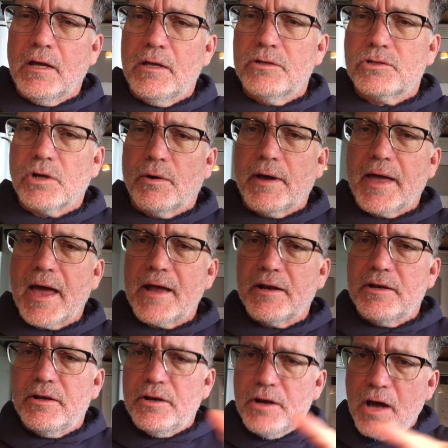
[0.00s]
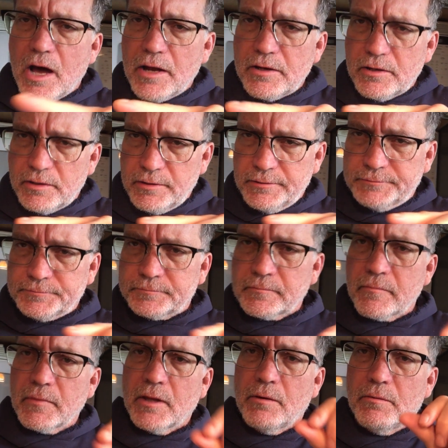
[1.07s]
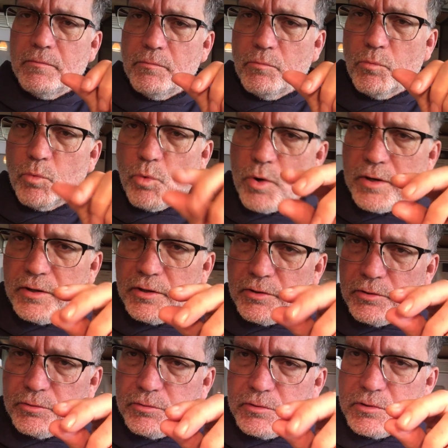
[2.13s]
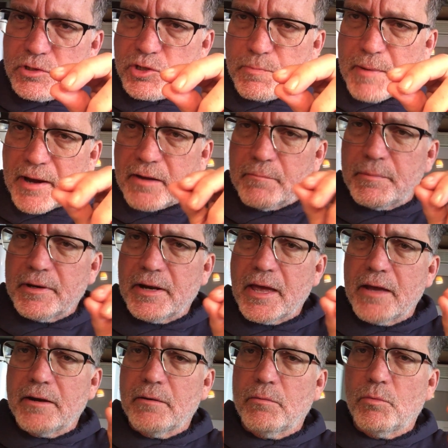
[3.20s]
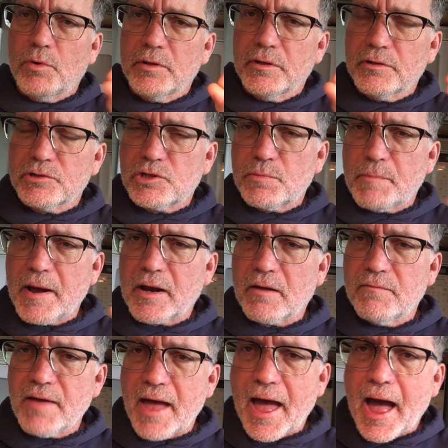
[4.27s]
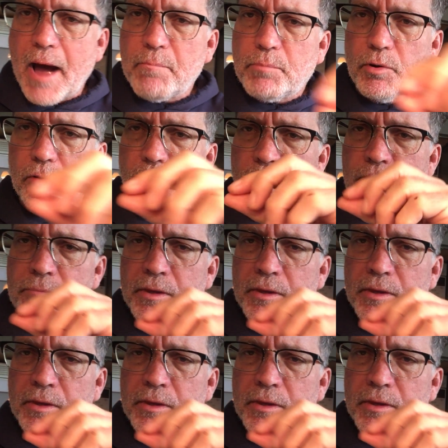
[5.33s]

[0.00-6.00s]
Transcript: So I had a nut, 1 little speck of banana, 1 little speck of apple.